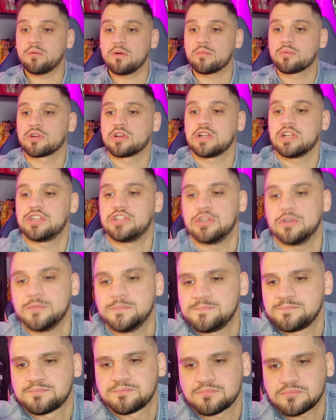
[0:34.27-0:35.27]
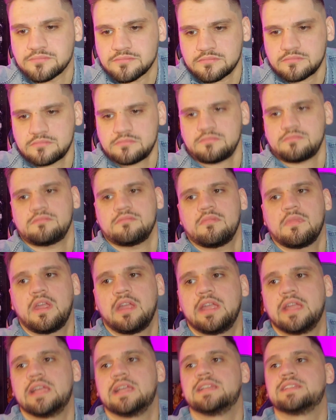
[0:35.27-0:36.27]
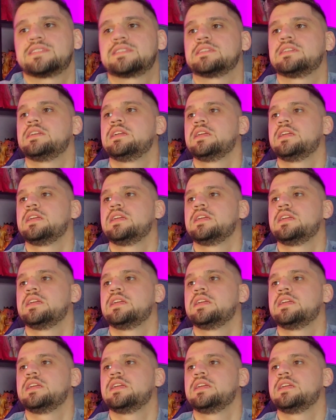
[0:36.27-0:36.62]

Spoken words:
what we're gonna do is